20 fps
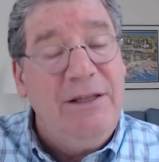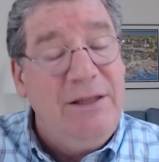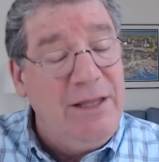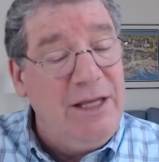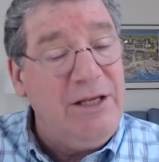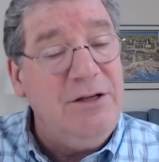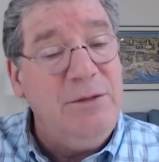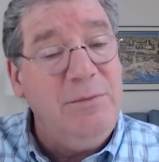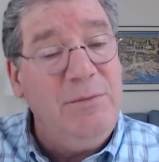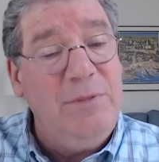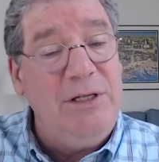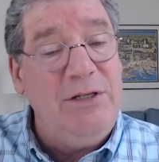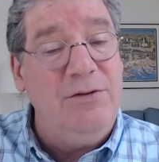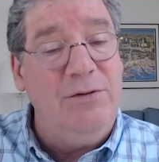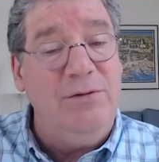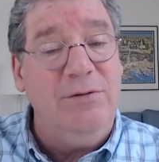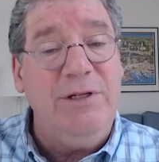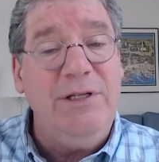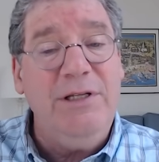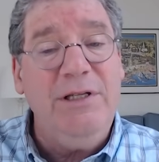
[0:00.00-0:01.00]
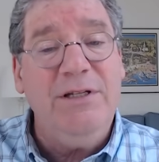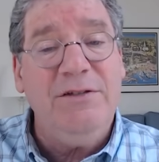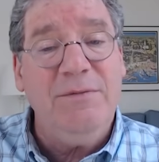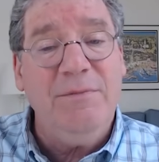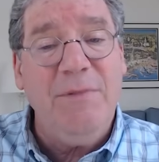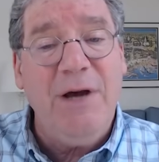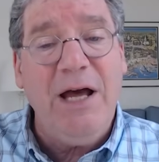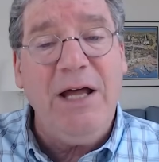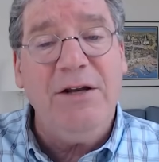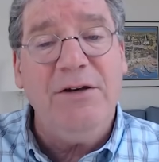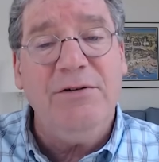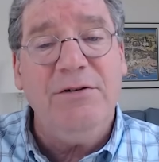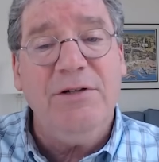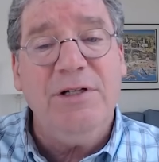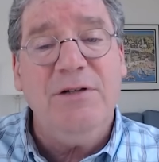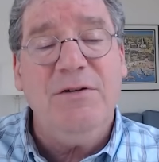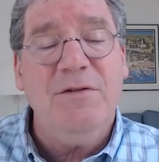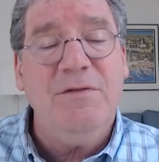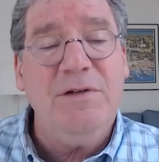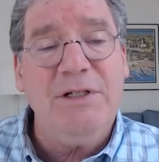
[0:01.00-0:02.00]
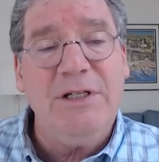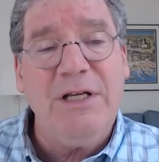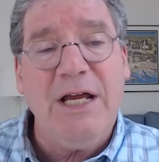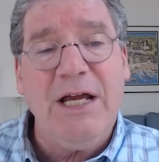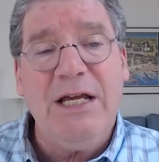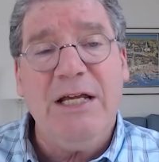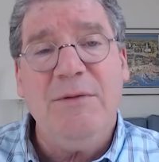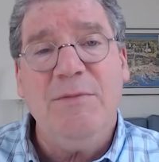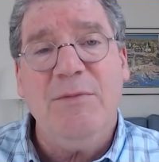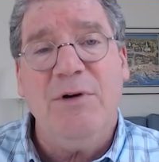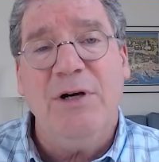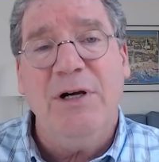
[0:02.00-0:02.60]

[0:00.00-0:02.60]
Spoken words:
they could be doing this monitoring over time?